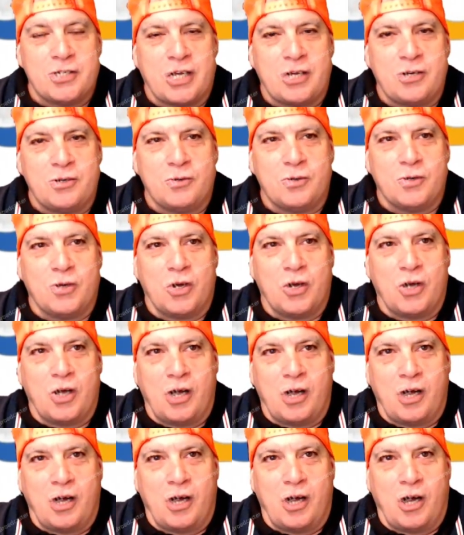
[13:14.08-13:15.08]
So
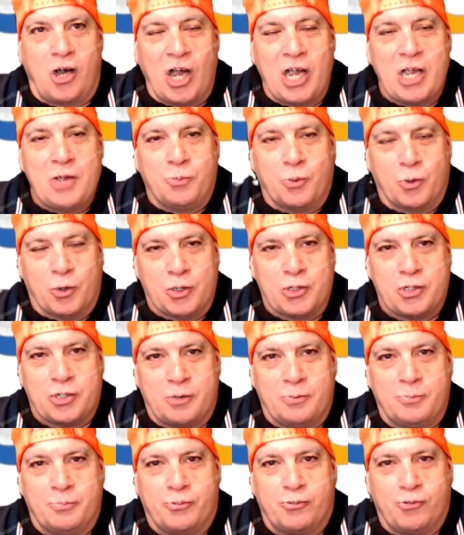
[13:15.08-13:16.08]
I
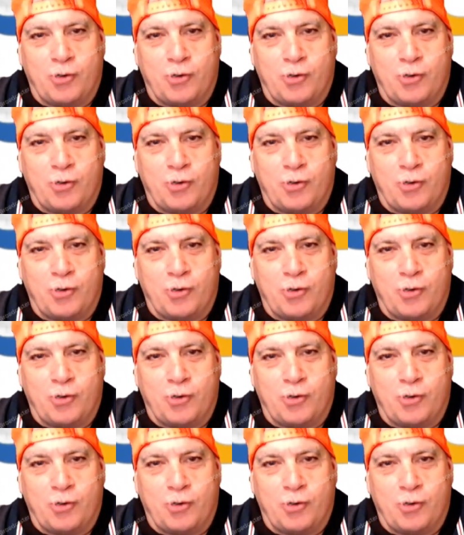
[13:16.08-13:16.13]
would